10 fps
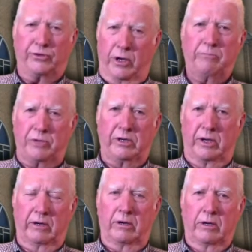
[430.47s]
something
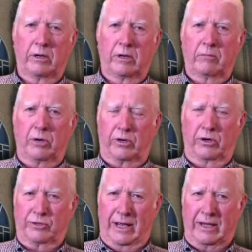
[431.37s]
here,
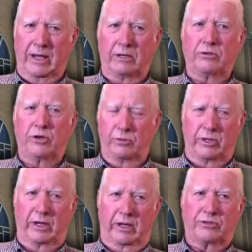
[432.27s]
because I can't do
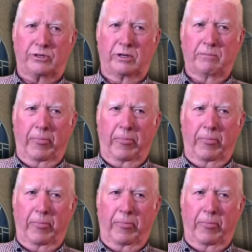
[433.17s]
this.